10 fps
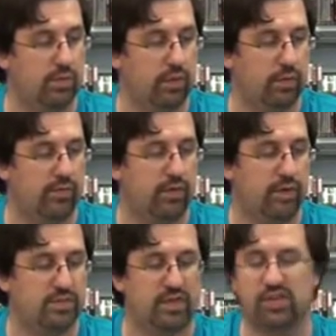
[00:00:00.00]
They refer to
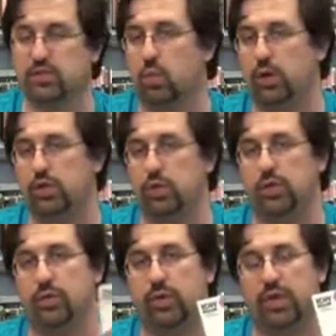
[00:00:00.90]
themselves as 1, 2,
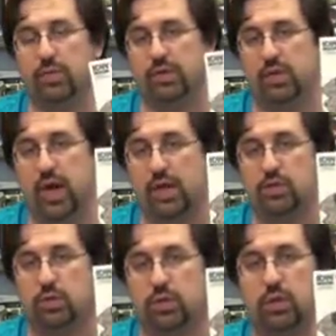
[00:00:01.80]
and 3, but their
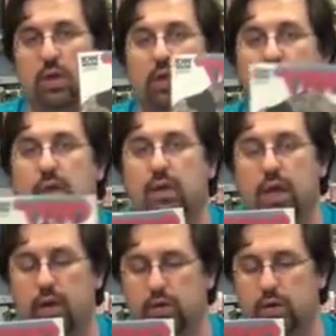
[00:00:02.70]
actual
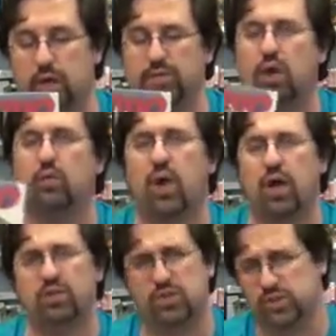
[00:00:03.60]
character names are
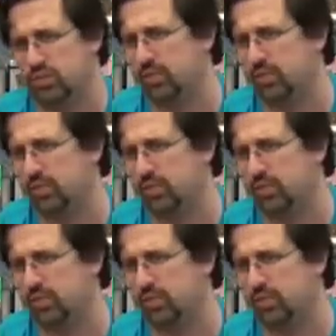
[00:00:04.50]
Rock, Scissor, and